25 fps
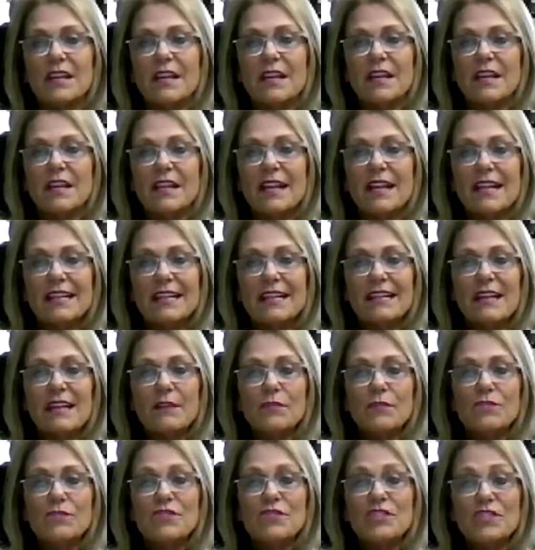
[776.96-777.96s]
Hey,
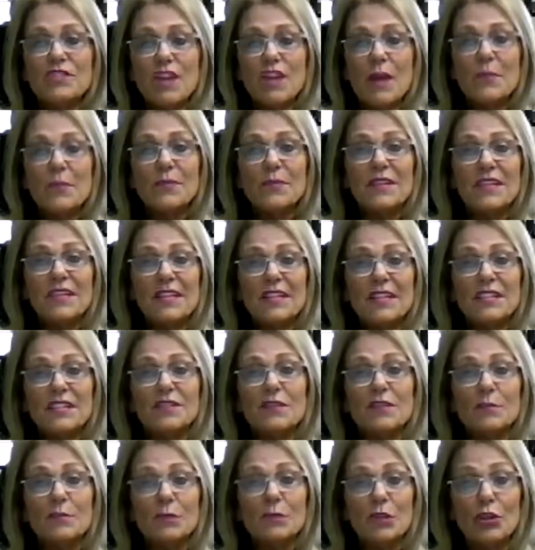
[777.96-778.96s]
never stop the kids
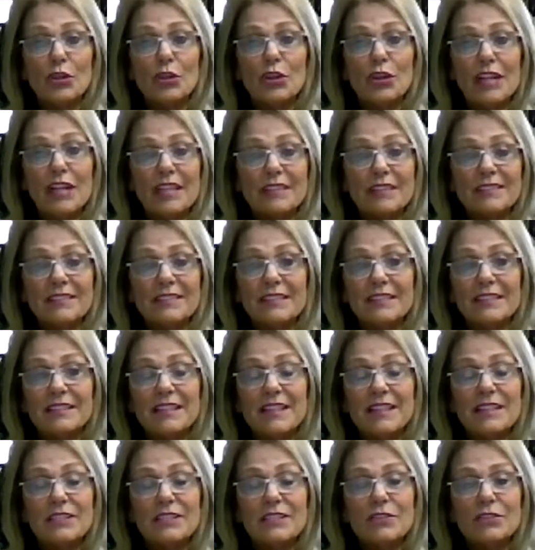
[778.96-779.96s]
from learning.
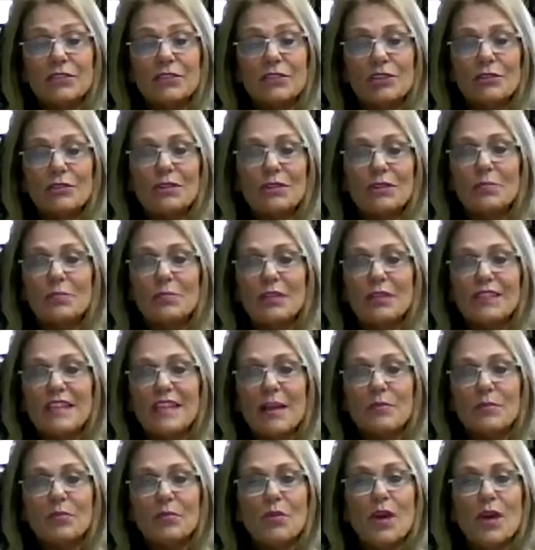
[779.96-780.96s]
So you could put
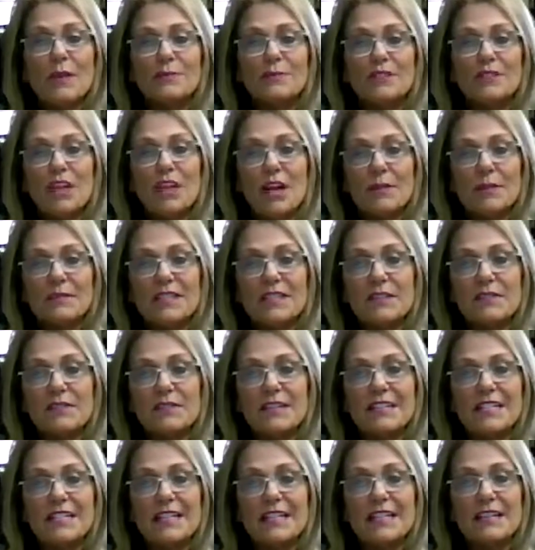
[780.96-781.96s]
that prime time
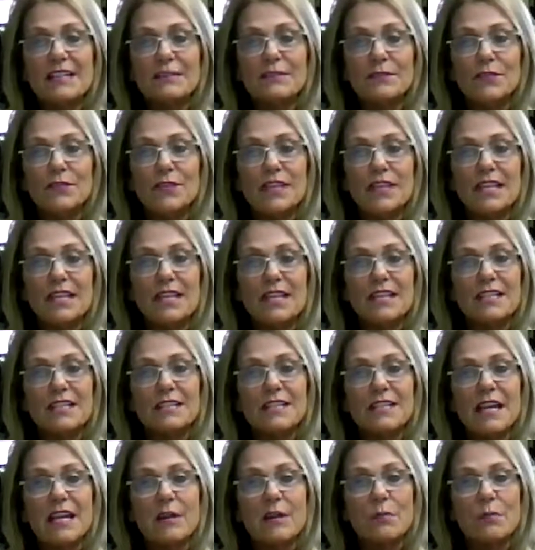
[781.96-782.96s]
DVD in for the kids and